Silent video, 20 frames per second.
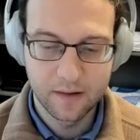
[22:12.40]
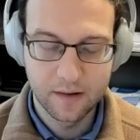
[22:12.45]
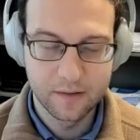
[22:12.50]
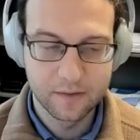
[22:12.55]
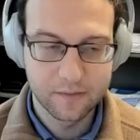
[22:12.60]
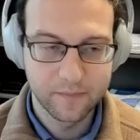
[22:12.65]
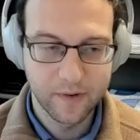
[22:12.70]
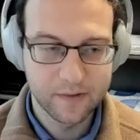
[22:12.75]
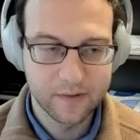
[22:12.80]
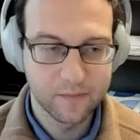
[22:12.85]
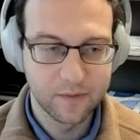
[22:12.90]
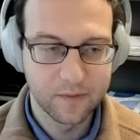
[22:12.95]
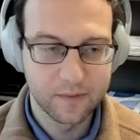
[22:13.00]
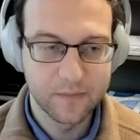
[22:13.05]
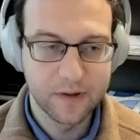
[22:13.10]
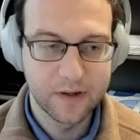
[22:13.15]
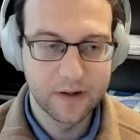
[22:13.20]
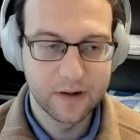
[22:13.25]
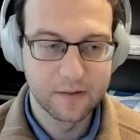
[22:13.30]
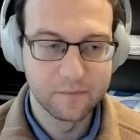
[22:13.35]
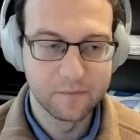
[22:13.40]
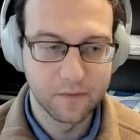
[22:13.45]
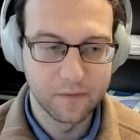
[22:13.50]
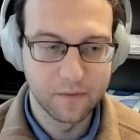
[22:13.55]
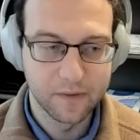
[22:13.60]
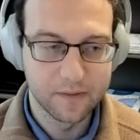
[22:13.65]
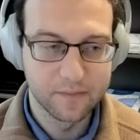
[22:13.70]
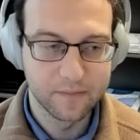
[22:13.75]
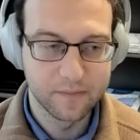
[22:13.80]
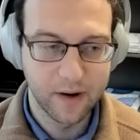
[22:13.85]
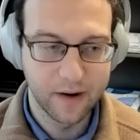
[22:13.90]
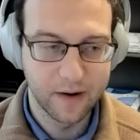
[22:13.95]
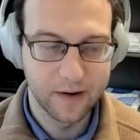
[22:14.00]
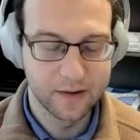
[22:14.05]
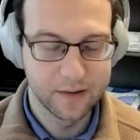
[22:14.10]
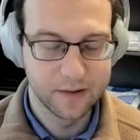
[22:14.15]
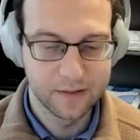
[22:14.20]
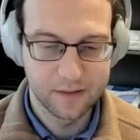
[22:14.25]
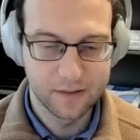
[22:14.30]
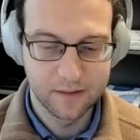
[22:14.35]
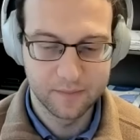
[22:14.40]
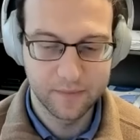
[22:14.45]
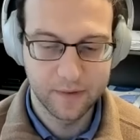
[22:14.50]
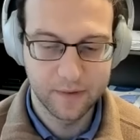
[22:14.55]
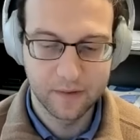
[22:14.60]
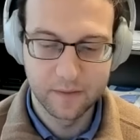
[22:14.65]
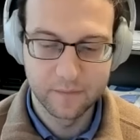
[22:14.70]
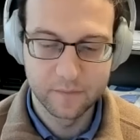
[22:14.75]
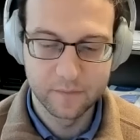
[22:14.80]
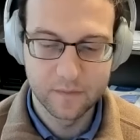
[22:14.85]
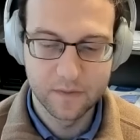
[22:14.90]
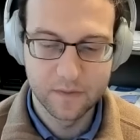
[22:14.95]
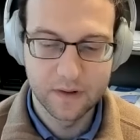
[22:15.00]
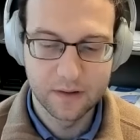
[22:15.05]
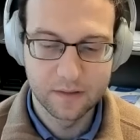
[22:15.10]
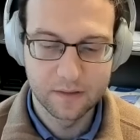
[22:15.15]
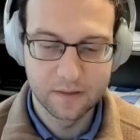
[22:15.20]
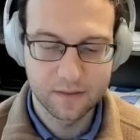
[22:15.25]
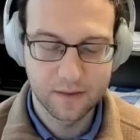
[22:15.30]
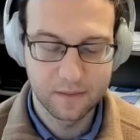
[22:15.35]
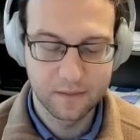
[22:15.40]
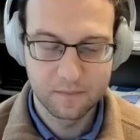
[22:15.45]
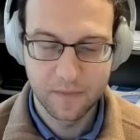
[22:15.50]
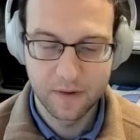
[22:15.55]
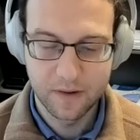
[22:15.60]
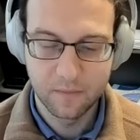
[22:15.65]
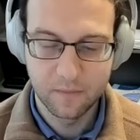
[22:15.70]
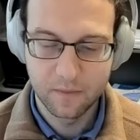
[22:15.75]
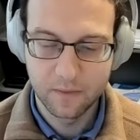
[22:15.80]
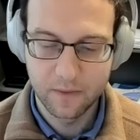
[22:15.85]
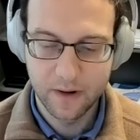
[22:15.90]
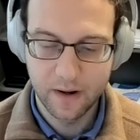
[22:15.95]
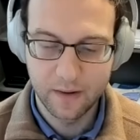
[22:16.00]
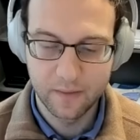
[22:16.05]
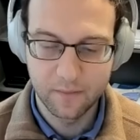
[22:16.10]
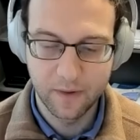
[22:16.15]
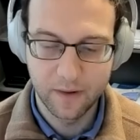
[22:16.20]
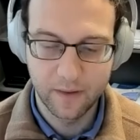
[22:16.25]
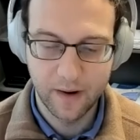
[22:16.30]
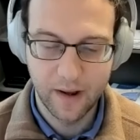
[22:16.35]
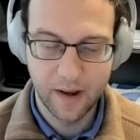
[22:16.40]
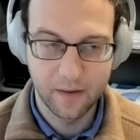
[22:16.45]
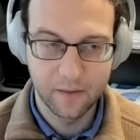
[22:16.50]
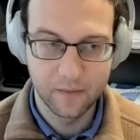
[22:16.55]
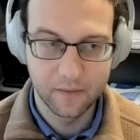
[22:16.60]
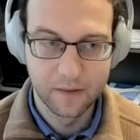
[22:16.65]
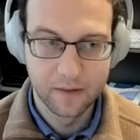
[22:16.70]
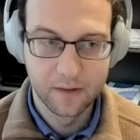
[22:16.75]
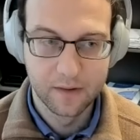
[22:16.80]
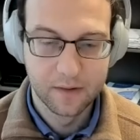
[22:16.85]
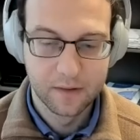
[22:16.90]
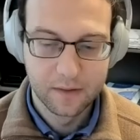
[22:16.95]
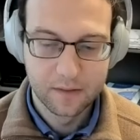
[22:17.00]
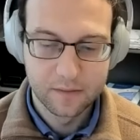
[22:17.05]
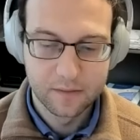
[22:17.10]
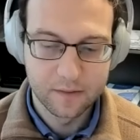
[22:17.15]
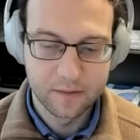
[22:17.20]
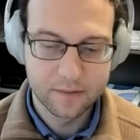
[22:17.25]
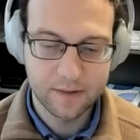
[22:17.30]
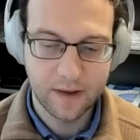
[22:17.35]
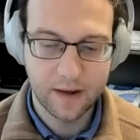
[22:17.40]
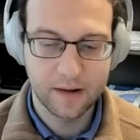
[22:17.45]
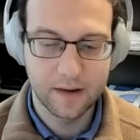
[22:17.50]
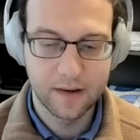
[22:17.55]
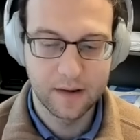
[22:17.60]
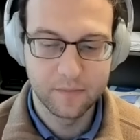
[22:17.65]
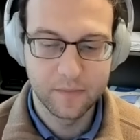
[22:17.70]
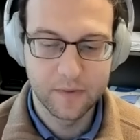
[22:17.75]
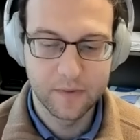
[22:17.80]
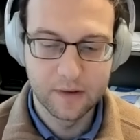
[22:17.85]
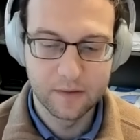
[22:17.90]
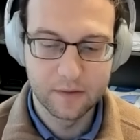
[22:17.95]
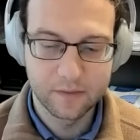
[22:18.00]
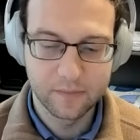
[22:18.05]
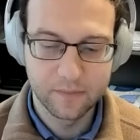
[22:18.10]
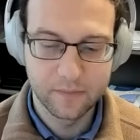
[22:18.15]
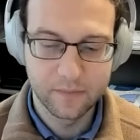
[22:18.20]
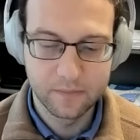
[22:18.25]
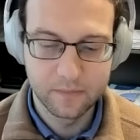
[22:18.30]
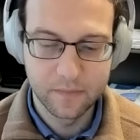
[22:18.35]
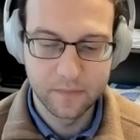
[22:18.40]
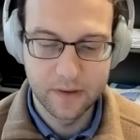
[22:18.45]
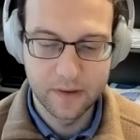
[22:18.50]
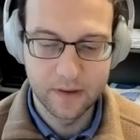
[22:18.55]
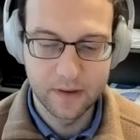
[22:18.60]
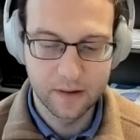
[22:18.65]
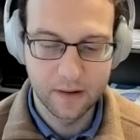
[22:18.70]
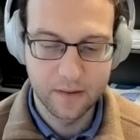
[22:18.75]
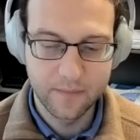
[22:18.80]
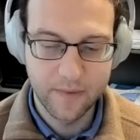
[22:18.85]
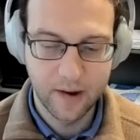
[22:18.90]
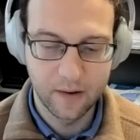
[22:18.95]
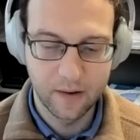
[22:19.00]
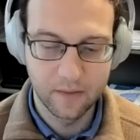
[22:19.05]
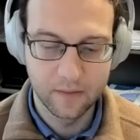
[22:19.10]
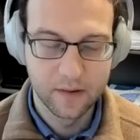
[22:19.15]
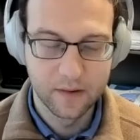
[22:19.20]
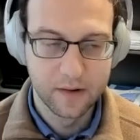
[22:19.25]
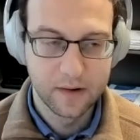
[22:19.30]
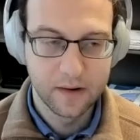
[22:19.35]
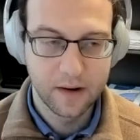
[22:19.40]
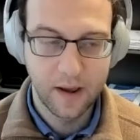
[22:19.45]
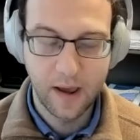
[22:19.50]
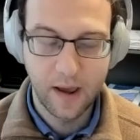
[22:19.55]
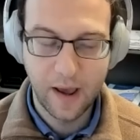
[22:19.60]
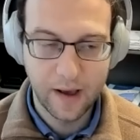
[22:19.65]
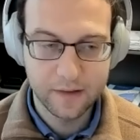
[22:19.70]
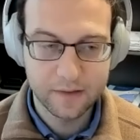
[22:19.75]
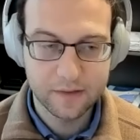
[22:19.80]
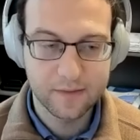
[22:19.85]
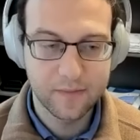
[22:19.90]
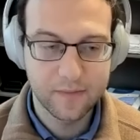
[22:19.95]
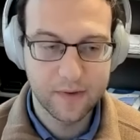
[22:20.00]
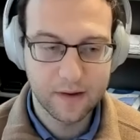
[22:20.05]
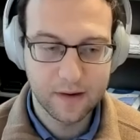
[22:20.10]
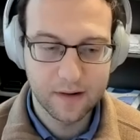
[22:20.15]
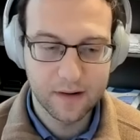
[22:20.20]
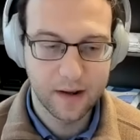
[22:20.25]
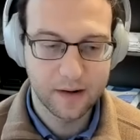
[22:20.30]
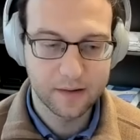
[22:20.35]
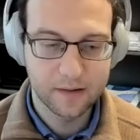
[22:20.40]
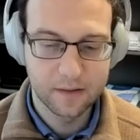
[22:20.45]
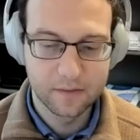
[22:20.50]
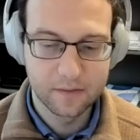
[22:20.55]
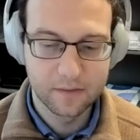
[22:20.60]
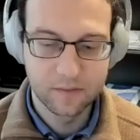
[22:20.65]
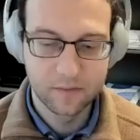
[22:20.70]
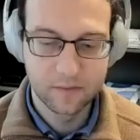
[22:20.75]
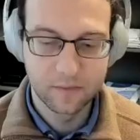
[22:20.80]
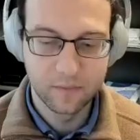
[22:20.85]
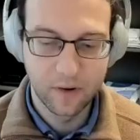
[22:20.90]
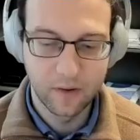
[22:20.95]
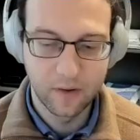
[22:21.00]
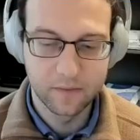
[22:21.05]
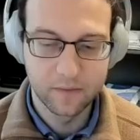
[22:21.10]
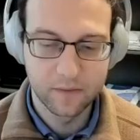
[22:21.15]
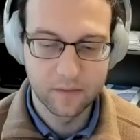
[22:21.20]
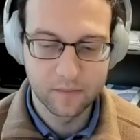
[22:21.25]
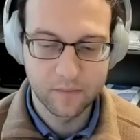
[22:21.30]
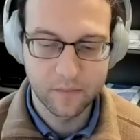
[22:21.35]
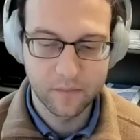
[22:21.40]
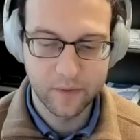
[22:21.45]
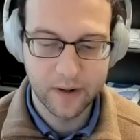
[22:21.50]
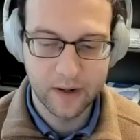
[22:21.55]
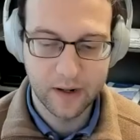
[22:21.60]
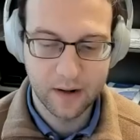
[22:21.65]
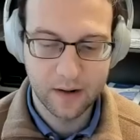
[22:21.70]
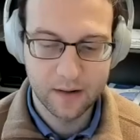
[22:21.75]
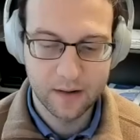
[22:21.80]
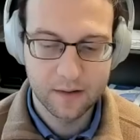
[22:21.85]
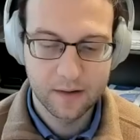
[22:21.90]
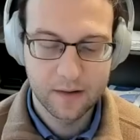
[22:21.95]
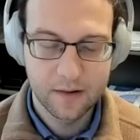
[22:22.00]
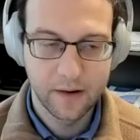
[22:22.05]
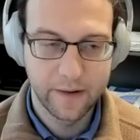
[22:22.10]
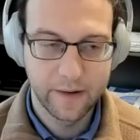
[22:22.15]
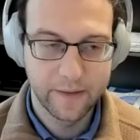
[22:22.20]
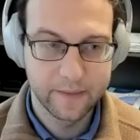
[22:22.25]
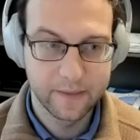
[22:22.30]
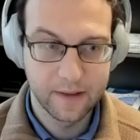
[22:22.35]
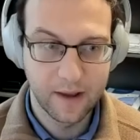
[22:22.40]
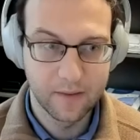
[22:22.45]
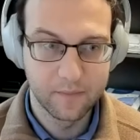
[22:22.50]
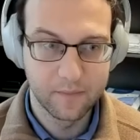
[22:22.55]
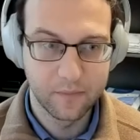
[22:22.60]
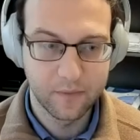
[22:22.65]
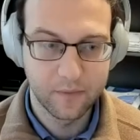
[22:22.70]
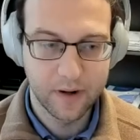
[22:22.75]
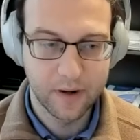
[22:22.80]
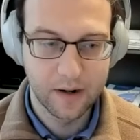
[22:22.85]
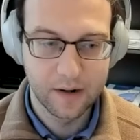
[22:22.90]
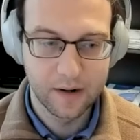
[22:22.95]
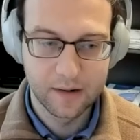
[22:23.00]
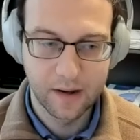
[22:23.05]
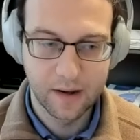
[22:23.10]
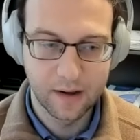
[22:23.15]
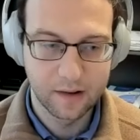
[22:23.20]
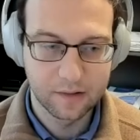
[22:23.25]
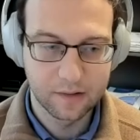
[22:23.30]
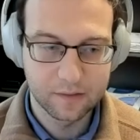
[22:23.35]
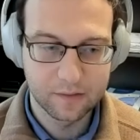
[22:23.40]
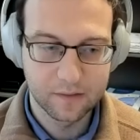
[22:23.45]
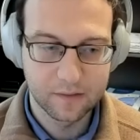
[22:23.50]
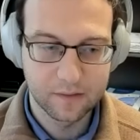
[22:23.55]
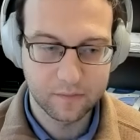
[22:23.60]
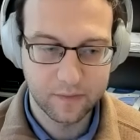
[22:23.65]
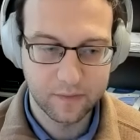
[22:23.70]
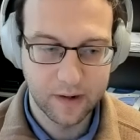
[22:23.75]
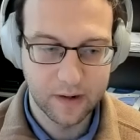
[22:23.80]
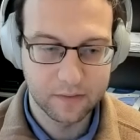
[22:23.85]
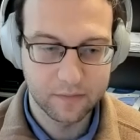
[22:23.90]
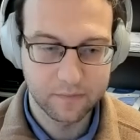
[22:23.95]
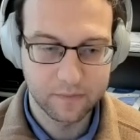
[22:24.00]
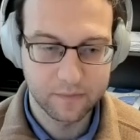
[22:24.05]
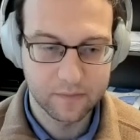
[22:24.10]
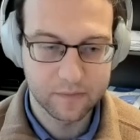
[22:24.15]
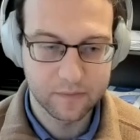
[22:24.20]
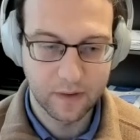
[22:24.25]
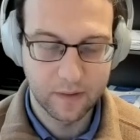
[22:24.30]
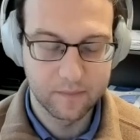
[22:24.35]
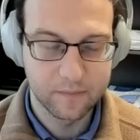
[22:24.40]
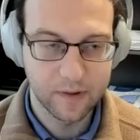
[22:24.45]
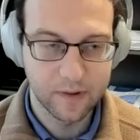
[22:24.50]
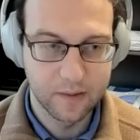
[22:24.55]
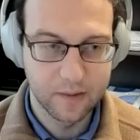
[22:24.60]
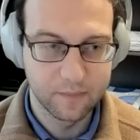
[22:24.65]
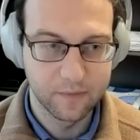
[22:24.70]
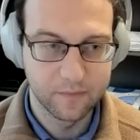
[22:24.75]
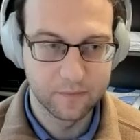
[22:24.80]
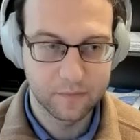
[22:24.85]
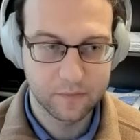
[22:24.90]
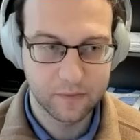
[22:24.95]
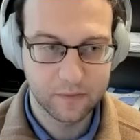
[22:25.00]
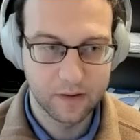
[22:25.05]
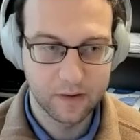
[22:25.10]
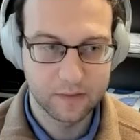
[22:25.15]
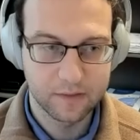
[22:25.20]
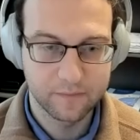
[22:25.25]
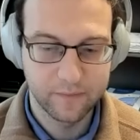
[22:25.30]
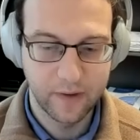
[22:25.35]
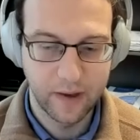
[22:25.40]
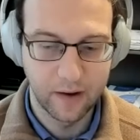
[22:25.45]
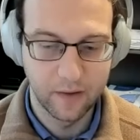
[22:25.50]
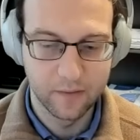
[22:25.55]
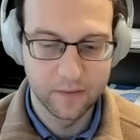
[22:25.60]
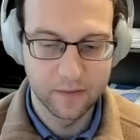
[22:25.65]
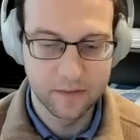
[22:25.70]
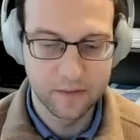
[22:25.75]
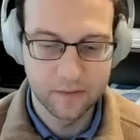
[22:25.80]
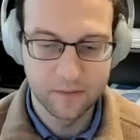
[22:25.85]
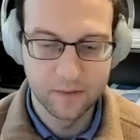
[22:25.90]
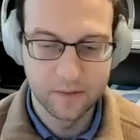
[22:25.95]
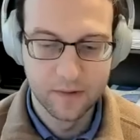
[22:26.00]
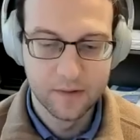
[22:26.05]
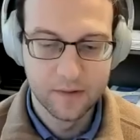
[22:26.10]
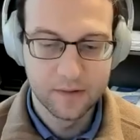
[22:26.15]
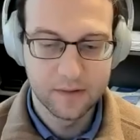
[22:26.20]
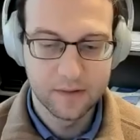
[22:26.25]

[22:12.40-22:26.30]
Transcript: It's much more meaningful than buying a pair of jeans that may wear out. The second piece being about, it has to be connected to a well-known brand, and that brand has to transfer some type of trust value